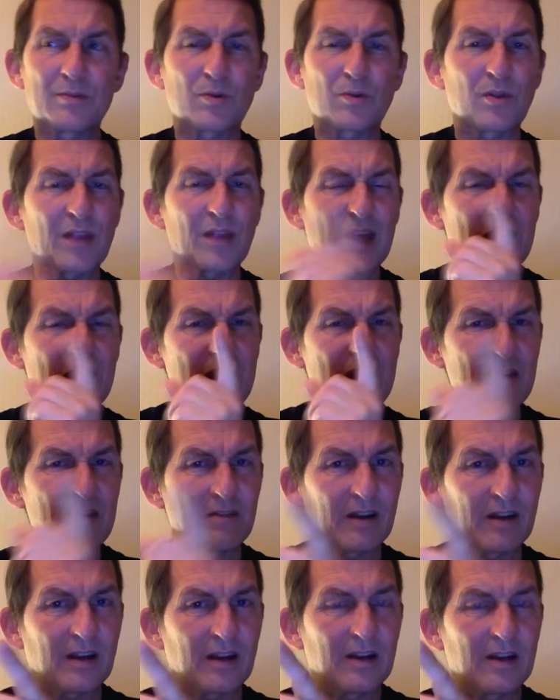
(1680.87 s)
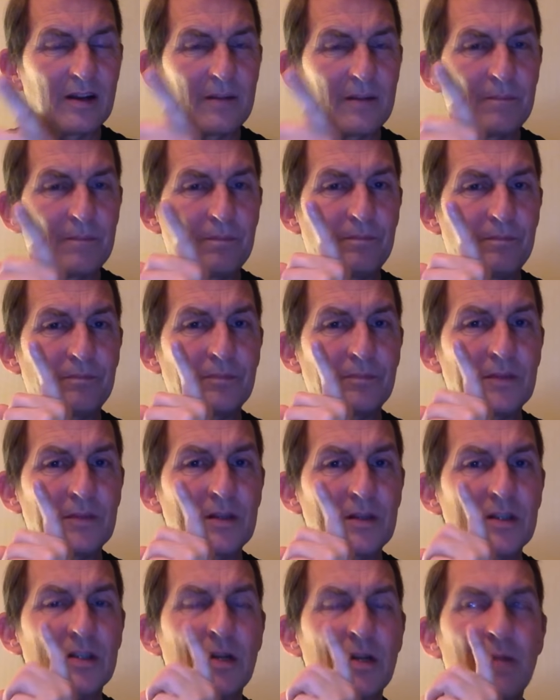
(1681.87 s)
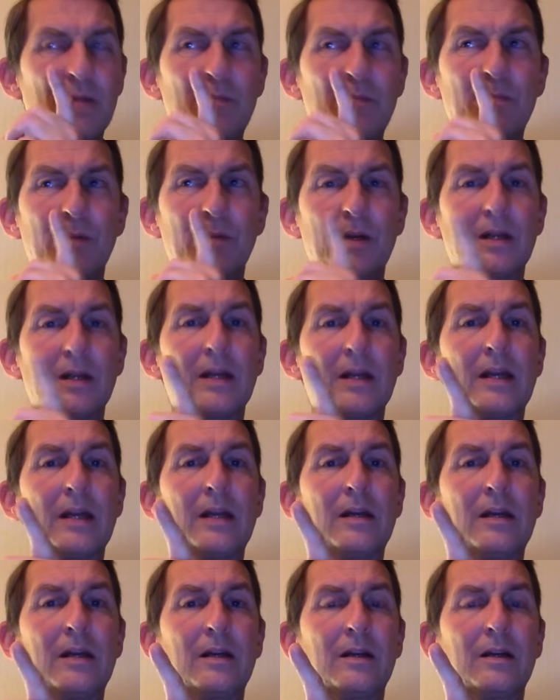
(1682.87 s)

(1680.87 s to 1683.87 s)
or that area, somebody